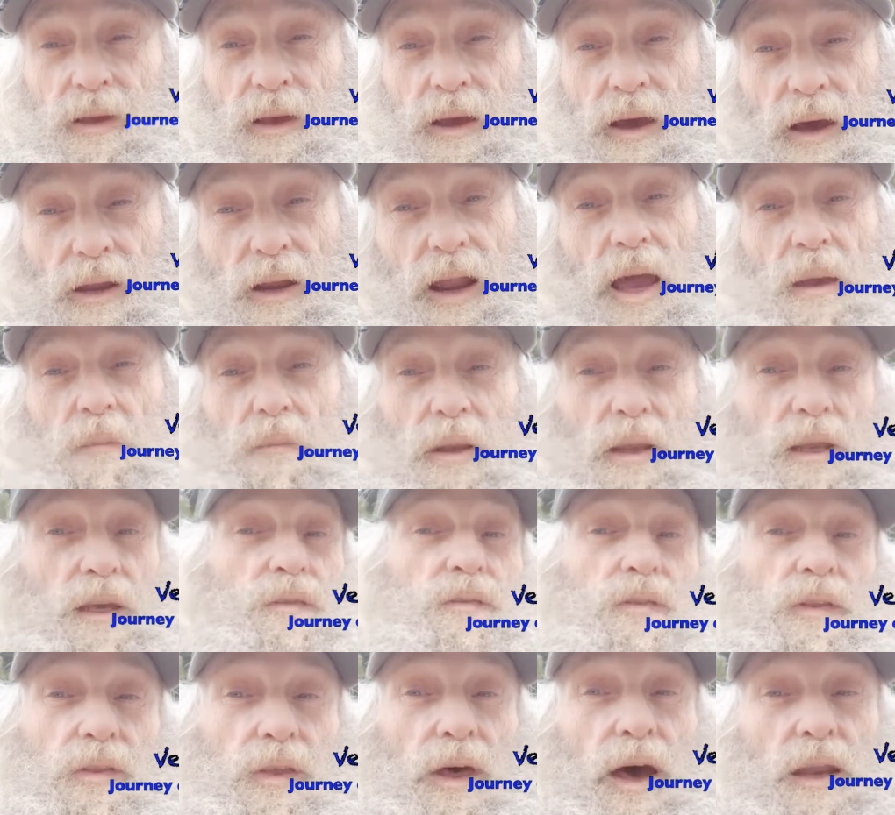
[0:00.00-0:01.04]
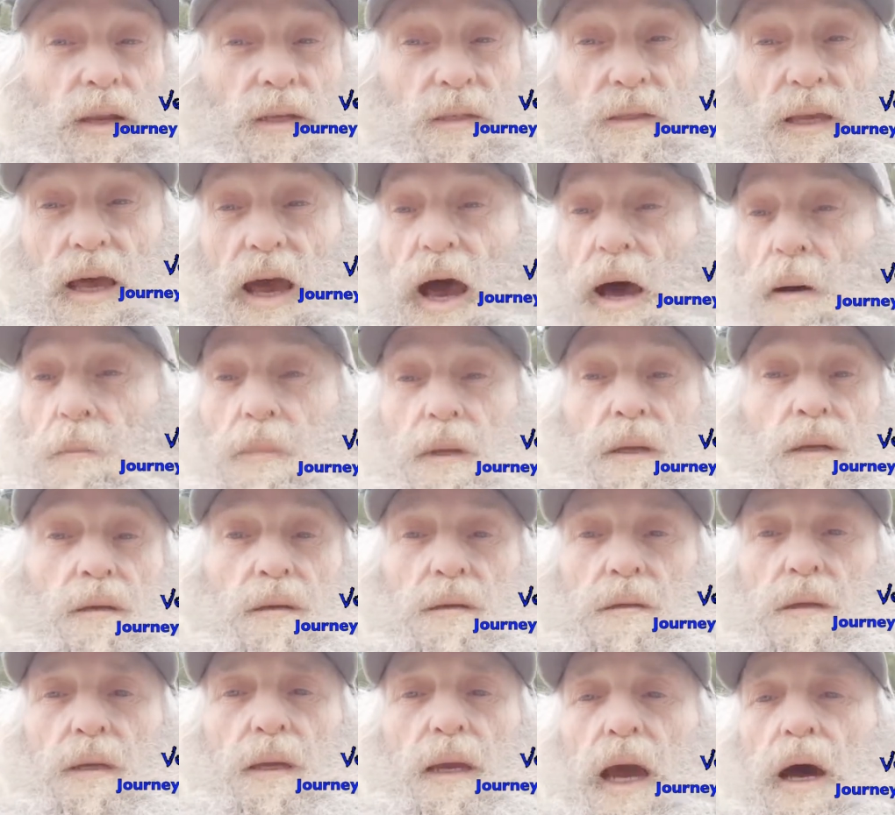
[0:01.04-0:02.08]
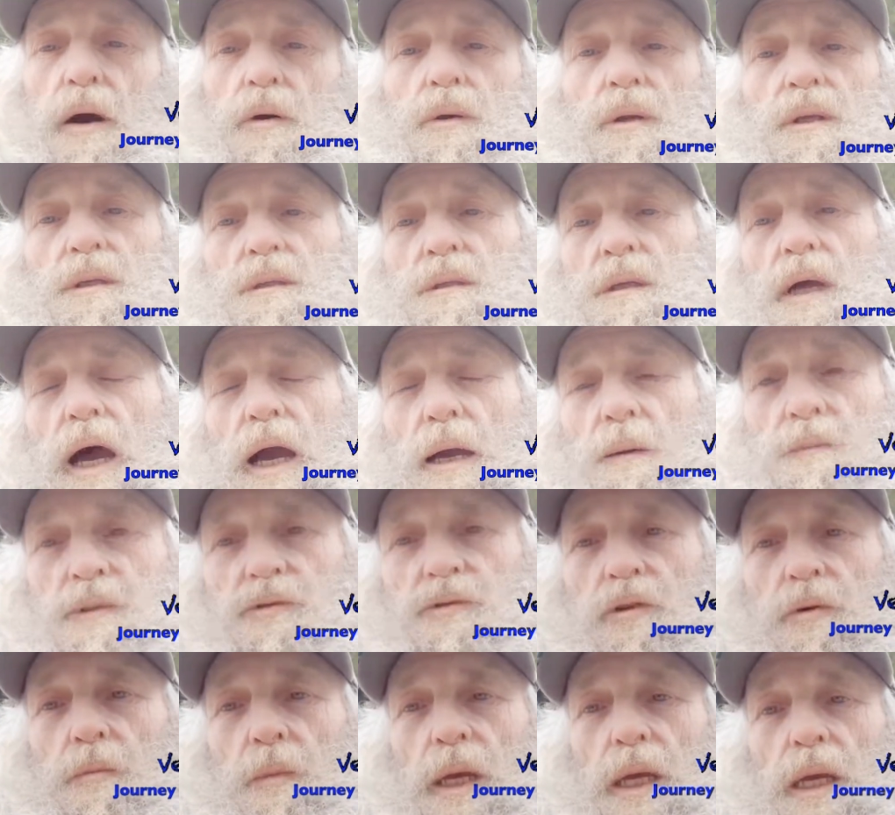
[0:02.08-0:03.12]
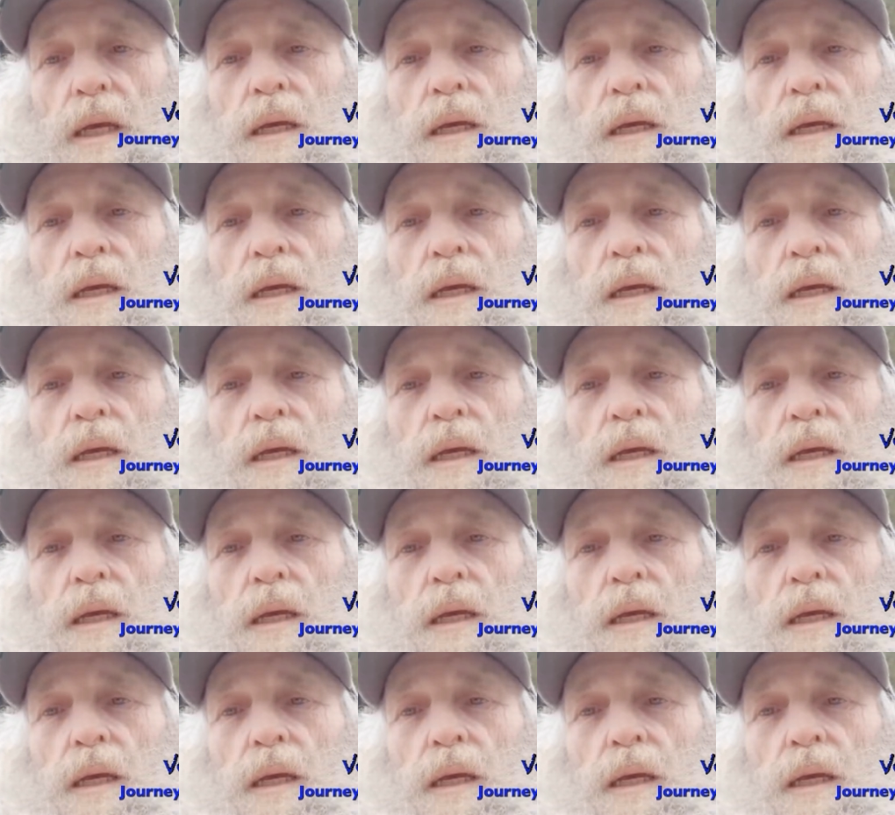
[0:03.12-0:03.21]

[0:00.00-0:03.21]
And I believe that that has happened countless times for me.